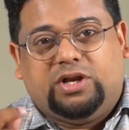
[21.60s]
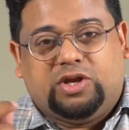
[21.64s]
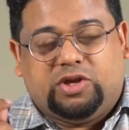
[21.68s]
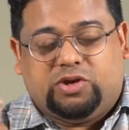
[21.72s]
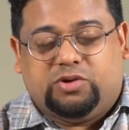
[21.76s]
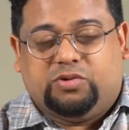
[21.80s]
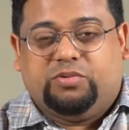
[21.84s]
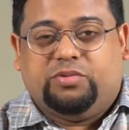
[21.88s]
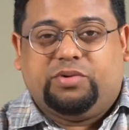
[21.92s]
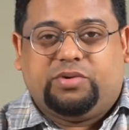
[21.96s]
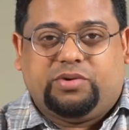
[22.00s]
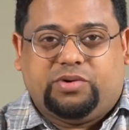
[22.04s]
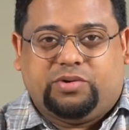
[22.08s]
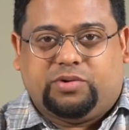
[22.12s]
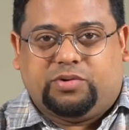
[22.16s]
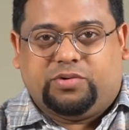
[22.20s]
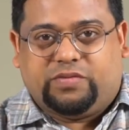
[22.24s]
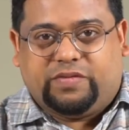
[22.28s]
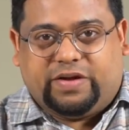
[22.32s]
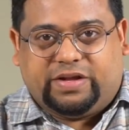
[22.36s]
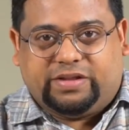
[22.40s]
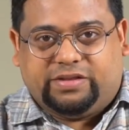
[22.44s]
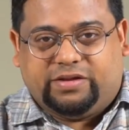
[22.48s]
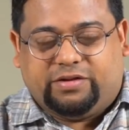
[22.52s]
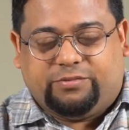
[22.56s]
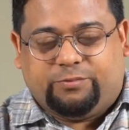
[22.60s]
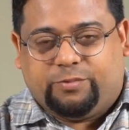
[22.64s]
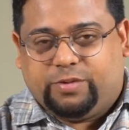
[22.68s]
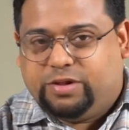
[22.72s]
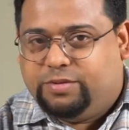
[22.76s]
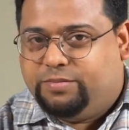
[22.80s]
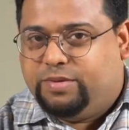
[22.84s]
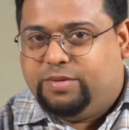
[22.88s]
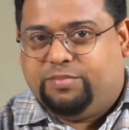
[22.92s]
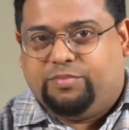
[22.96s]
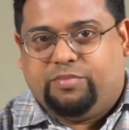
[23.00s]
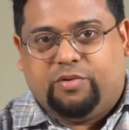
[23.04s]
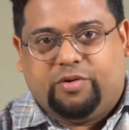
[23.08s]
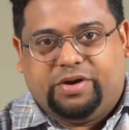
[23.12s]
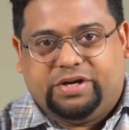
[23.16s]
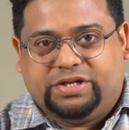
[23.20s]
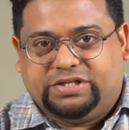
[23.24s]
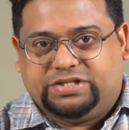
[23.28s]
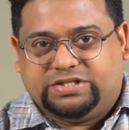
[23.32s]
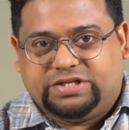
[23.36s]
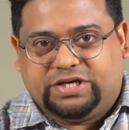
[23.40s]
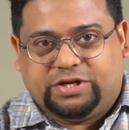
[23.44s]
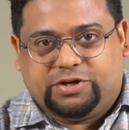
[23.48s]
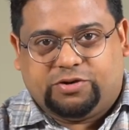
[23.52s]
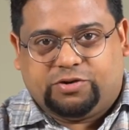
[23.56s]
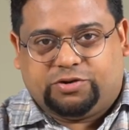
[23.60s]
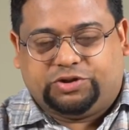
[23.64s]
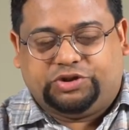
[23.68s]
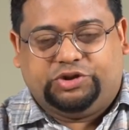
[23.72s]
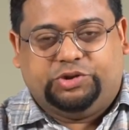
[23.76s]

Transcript: you would know that there will be points in your